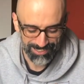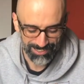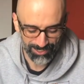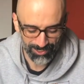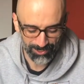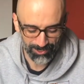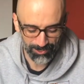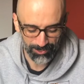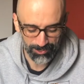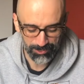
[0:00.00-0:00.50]

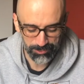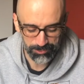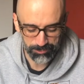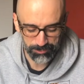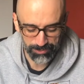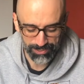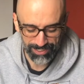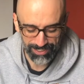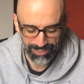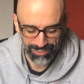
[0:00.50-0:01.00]

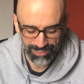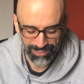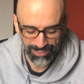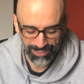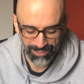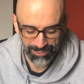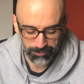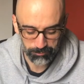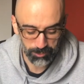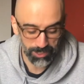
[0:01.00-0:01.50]

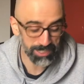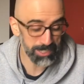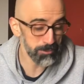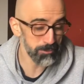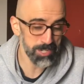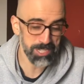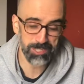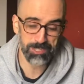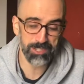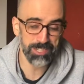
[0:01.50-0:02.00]
Well, the
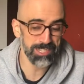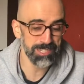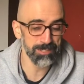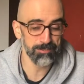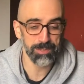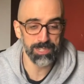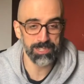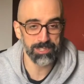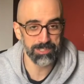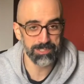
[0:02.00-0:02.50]
reason is
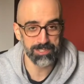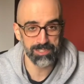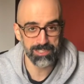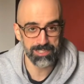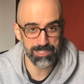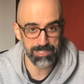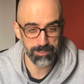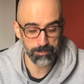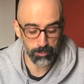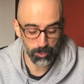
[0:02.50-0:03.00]
because
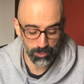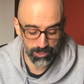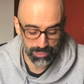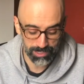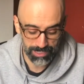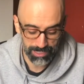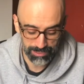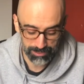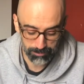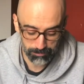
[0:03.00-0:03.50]
this is the
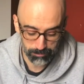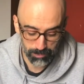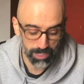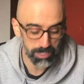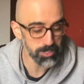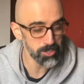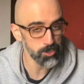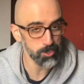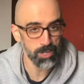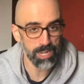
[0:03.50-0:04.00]
model that
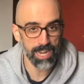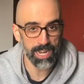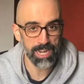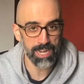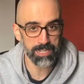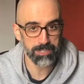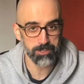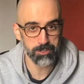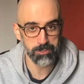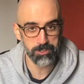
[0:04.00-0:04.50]
Mark
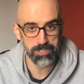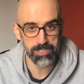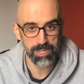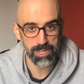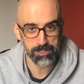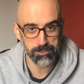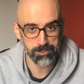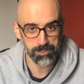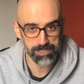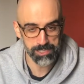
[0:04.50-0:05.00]
Guiliana is using
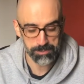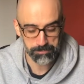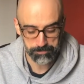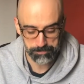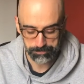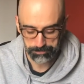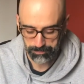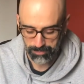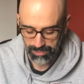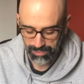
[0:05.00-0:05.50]
actually.
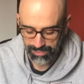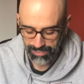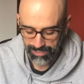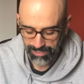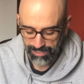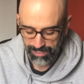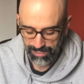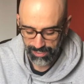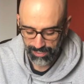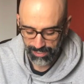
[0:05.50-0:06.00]

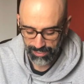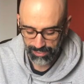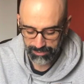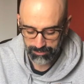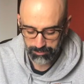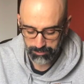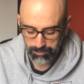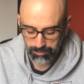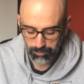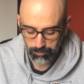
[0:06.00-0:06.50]

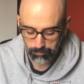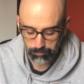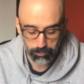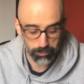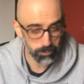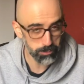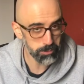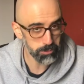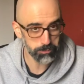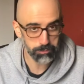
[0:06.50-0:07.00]
And for
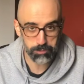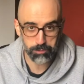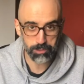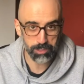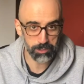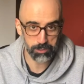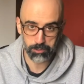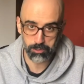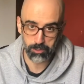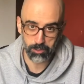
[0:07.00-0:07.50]
those of you
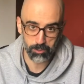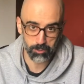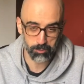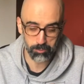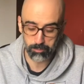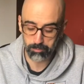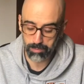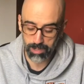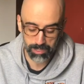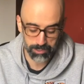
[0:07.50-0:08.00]
that don't
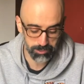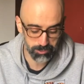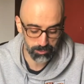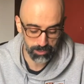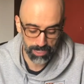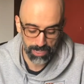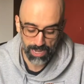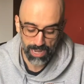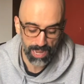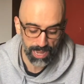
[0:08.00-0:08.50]
know Mark
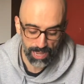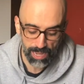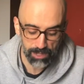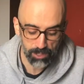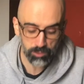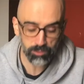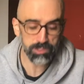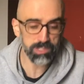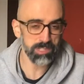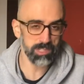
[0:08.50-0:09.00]
Guiliana, I
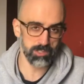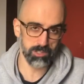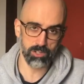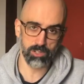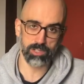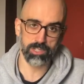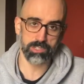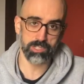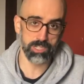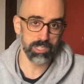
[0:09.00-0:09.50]
know this is
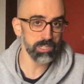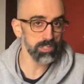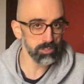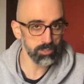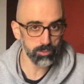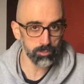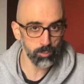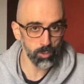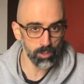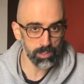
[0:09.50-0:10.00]
not a
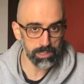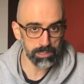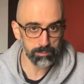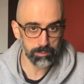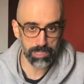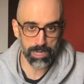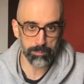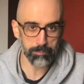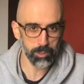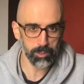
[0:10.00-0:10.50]
signature model,
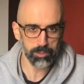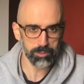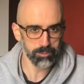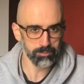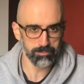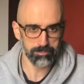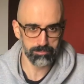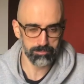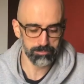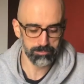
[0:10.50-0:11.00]
but I'm
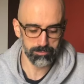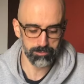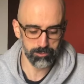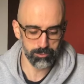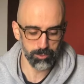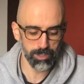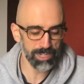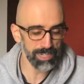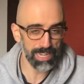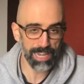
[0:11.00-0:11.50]
gonna
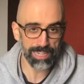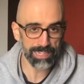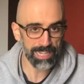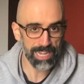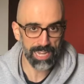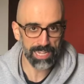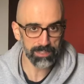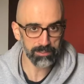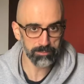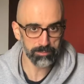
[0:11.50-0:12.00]
treat it like
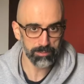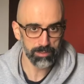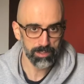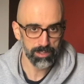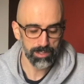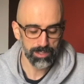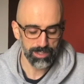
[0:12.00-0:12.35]
that,